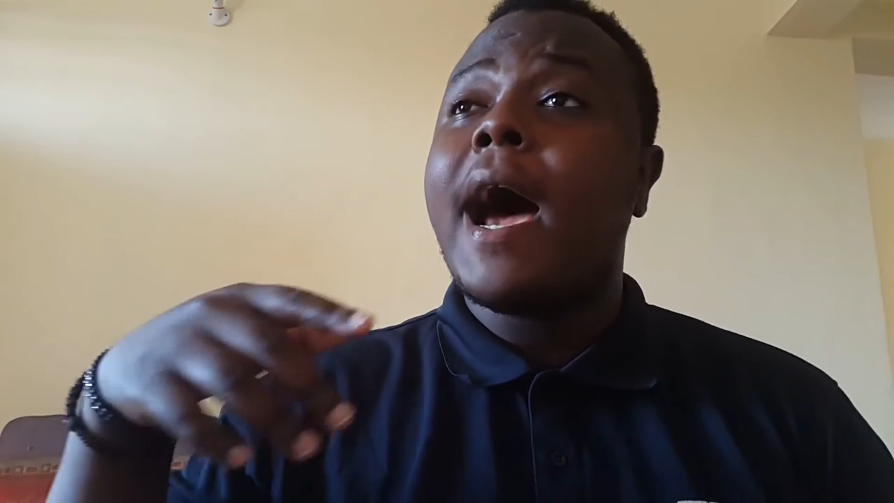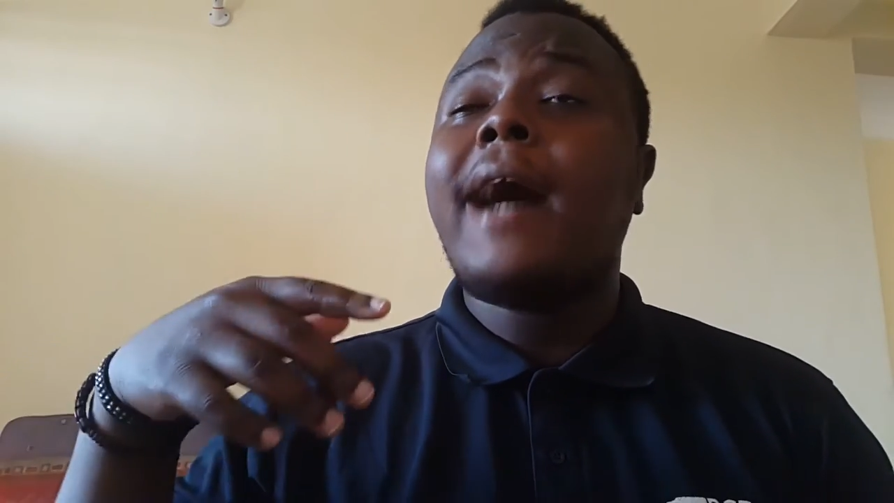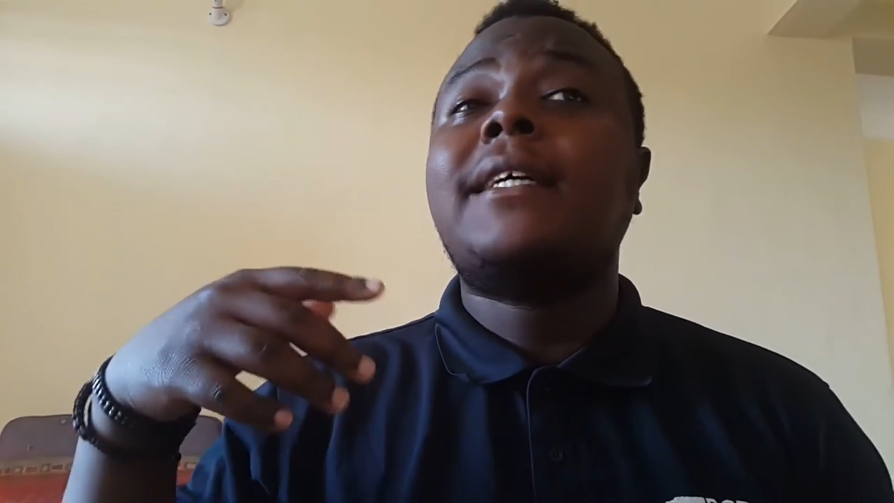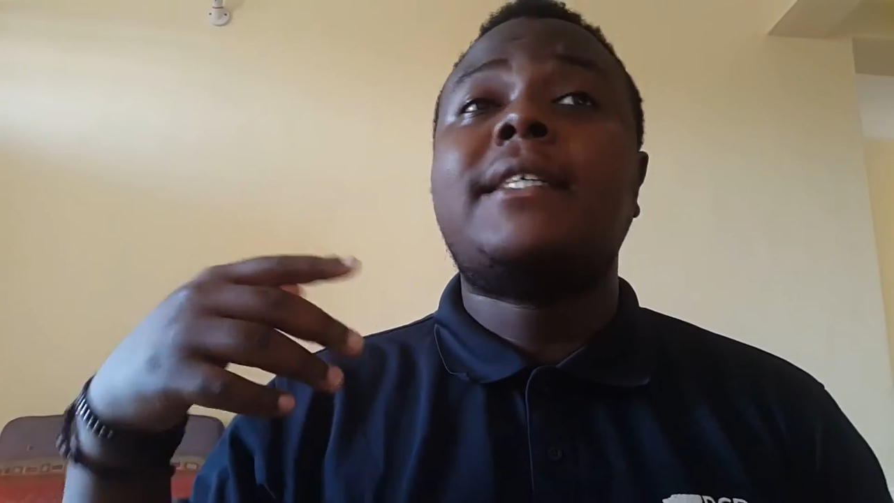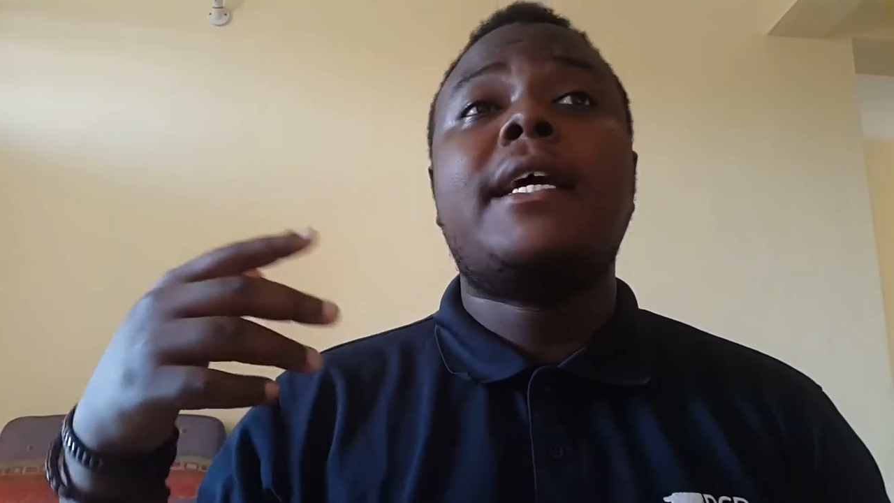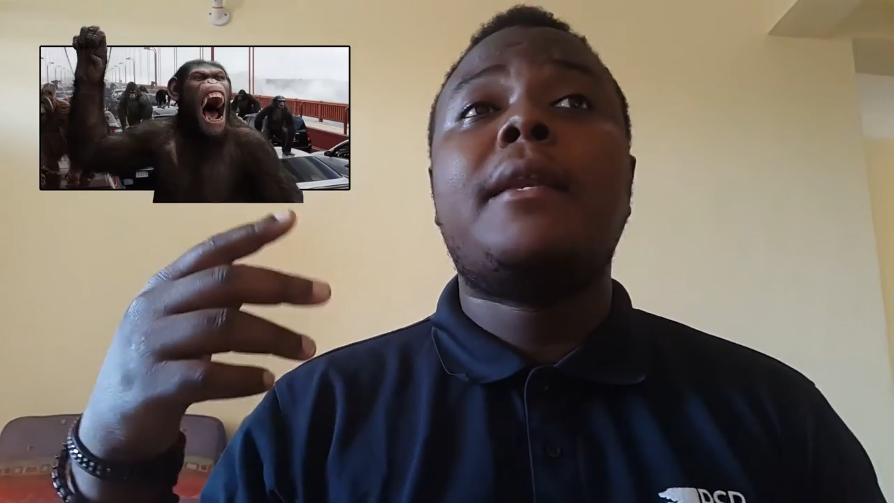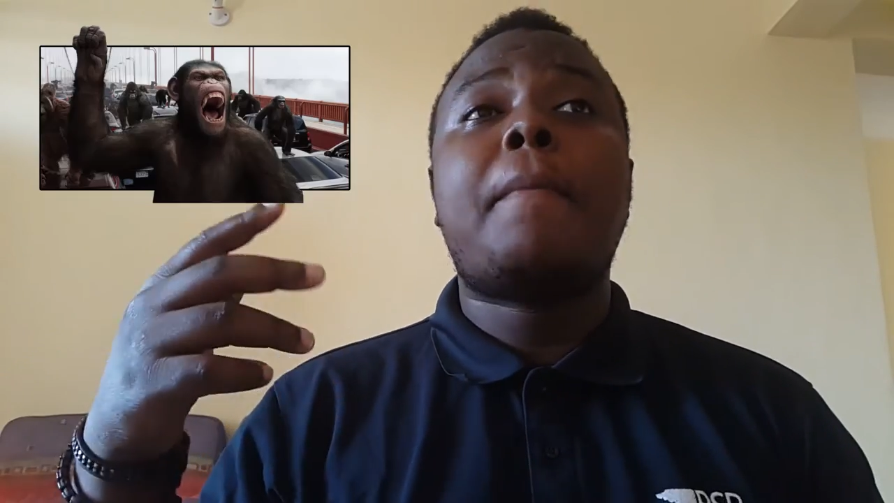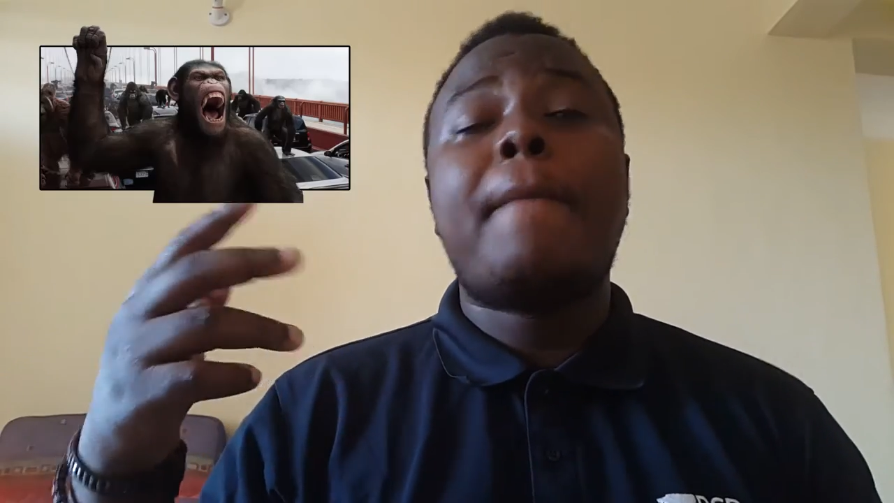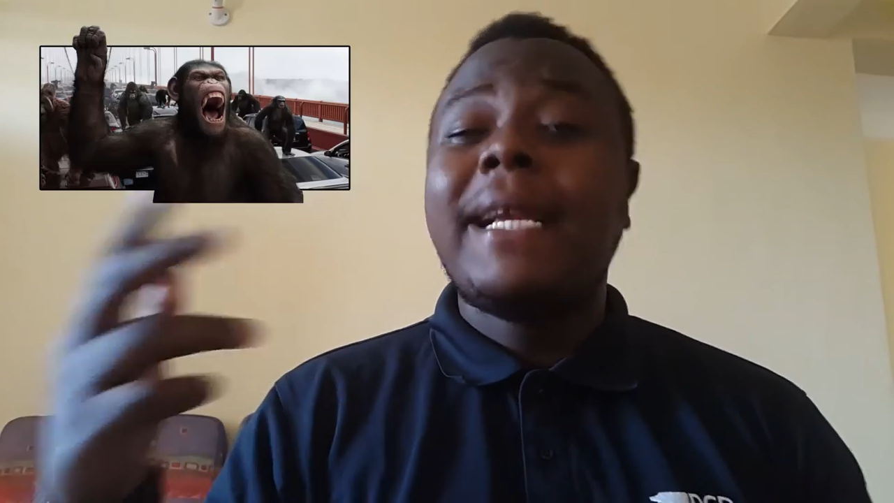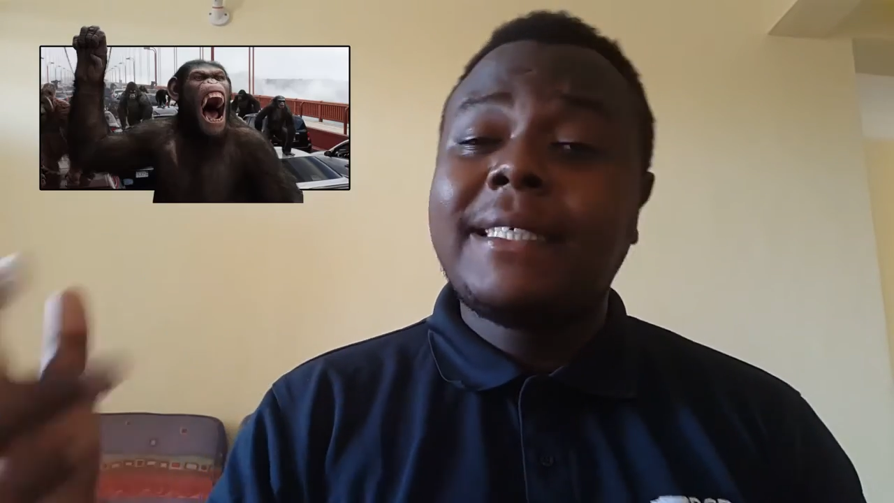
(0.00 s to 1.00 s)
As
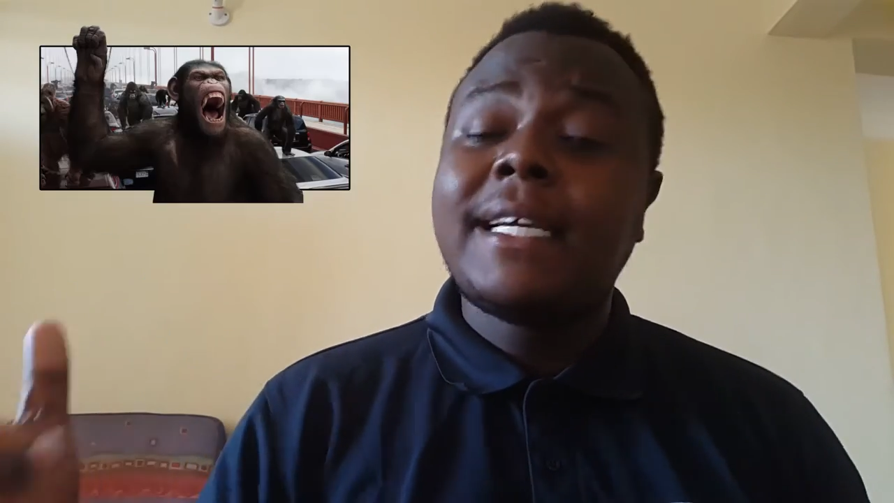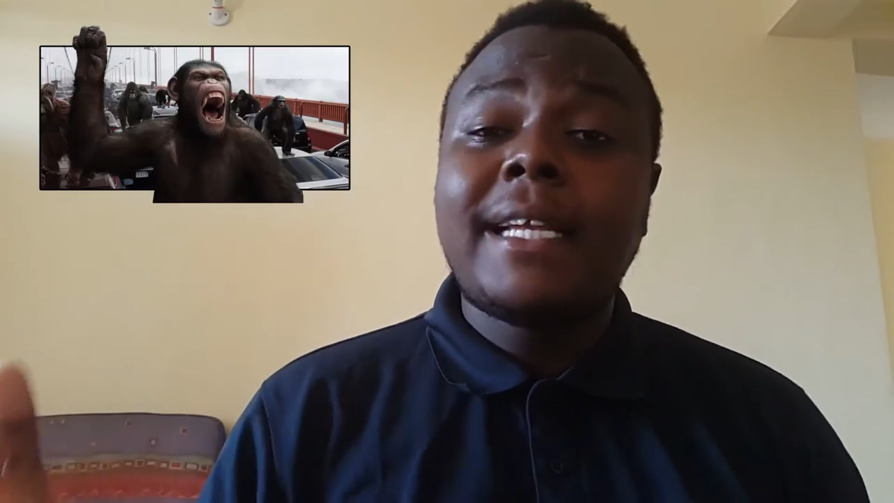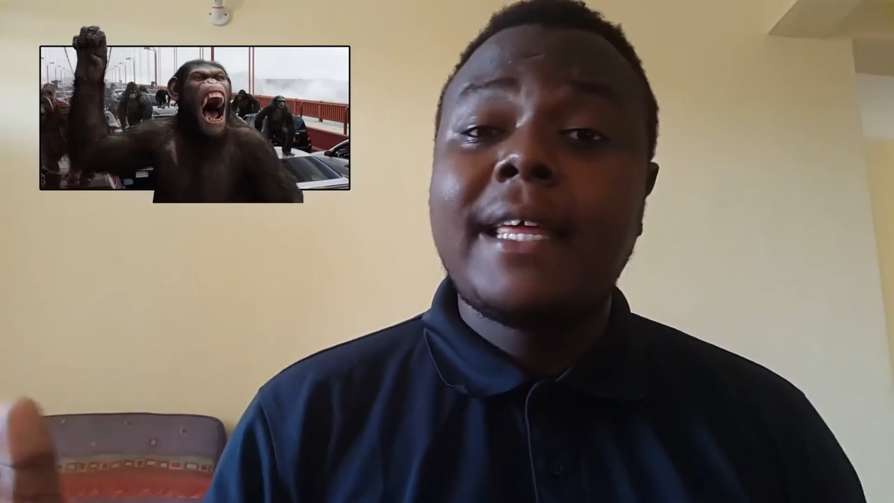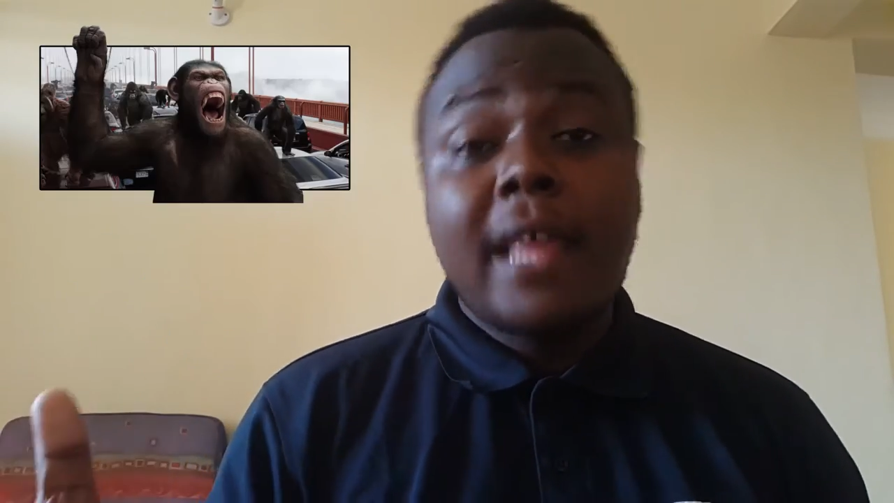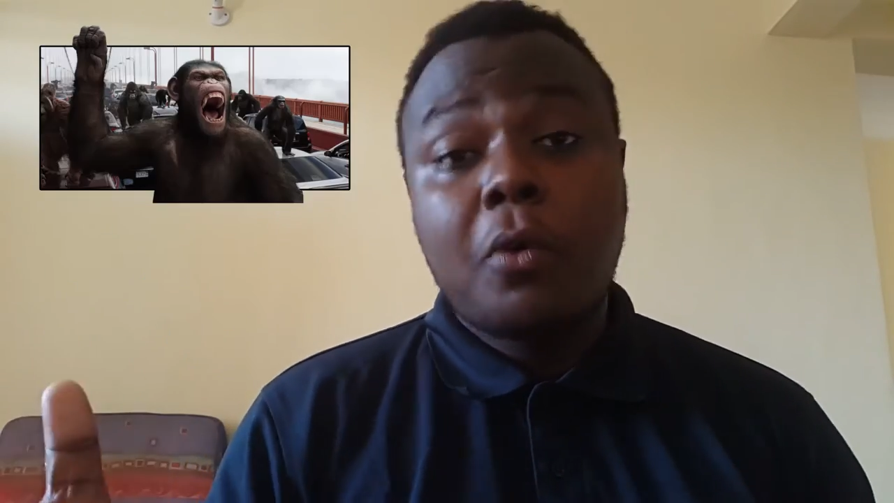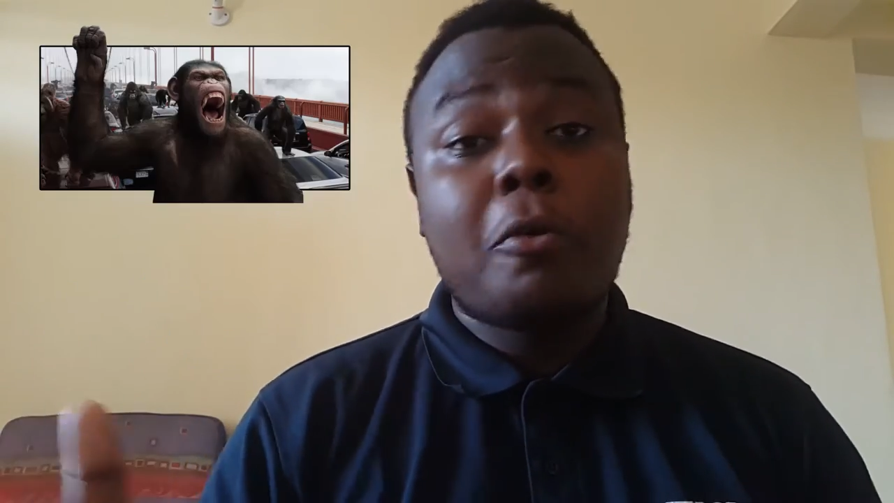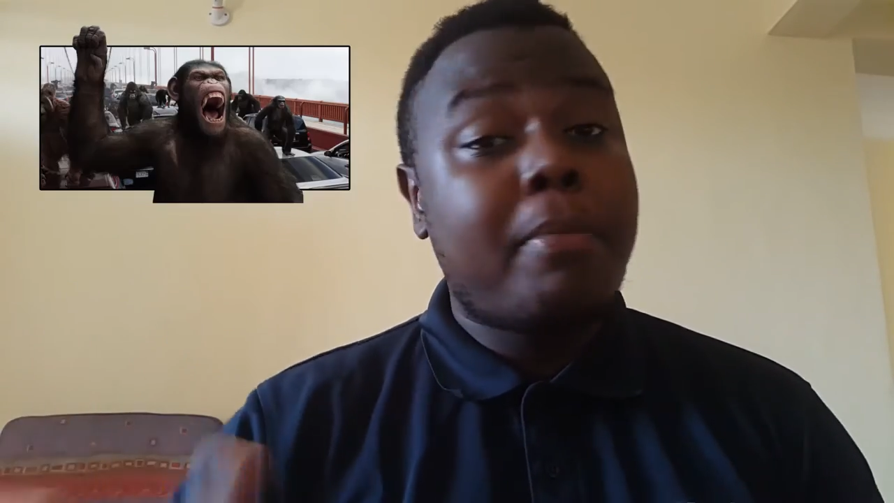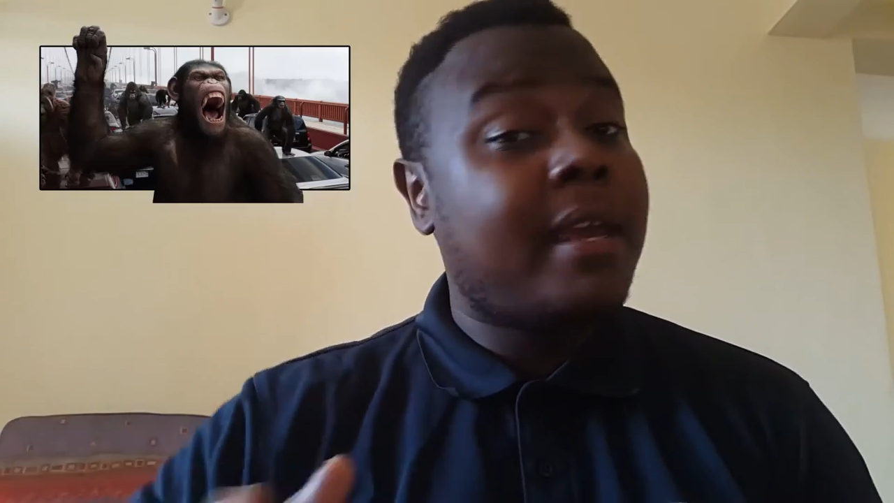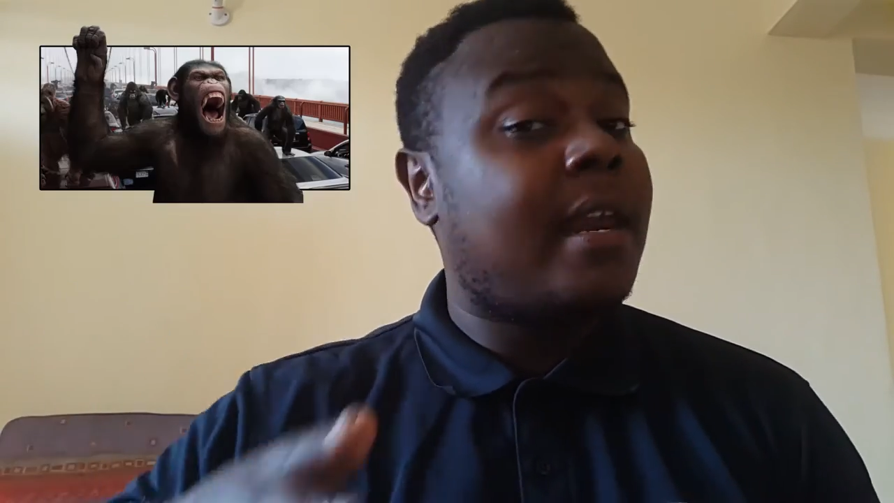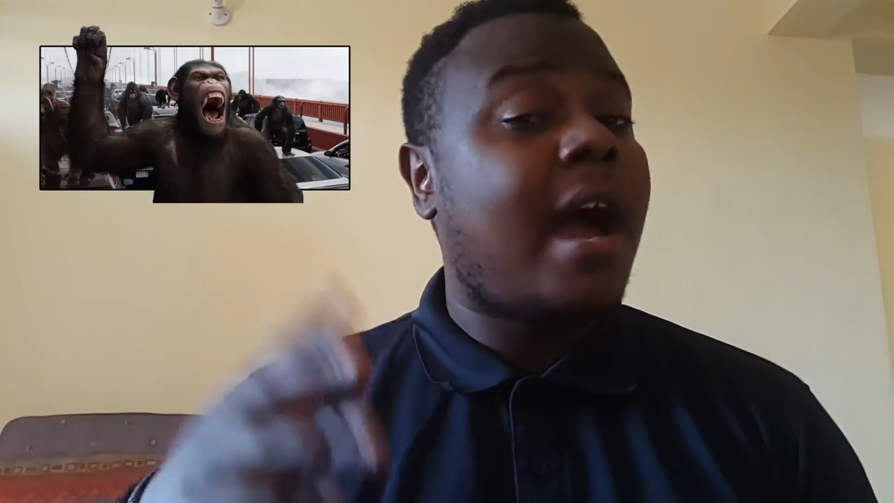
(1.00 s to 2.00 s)
in, basically there
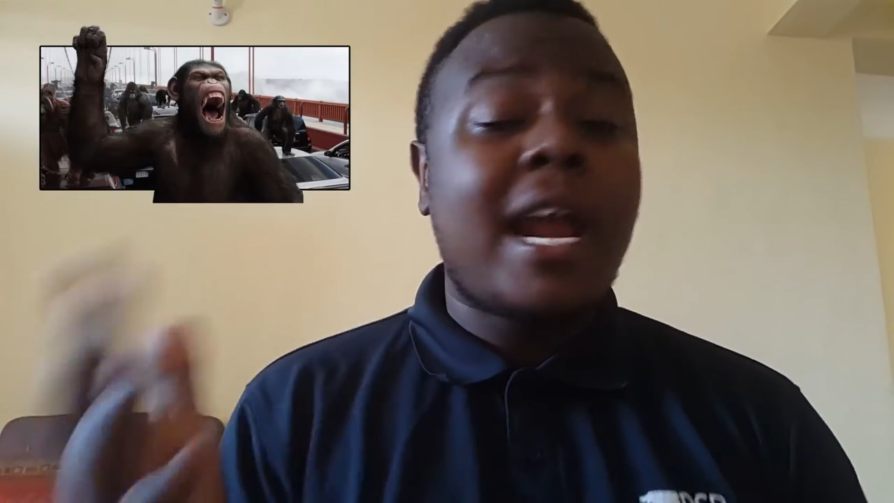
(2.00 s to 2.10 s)
could be an